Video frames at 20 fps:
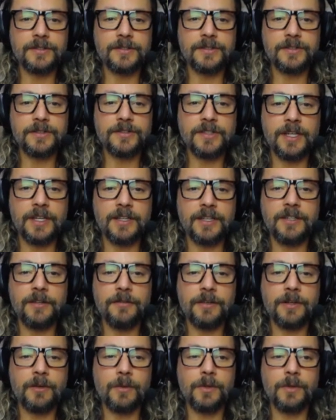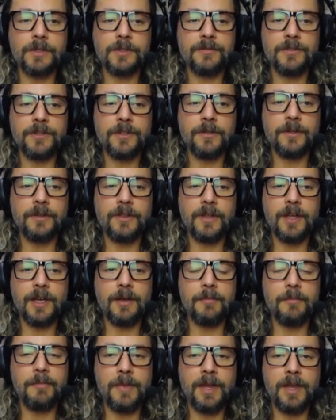scientific worldview
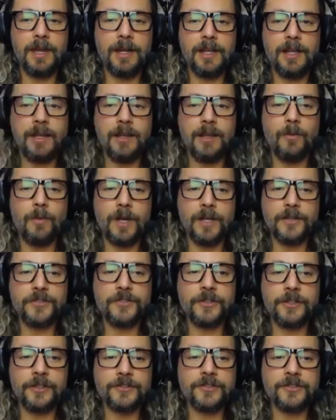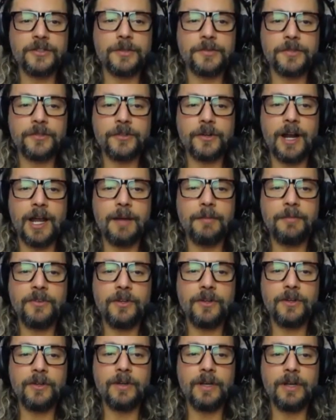that many Westerners subscribe
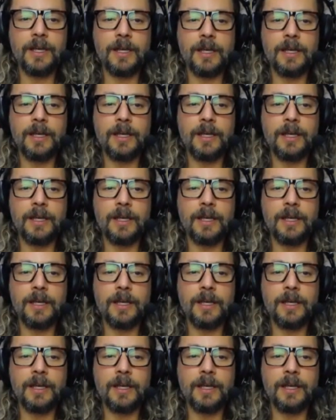to,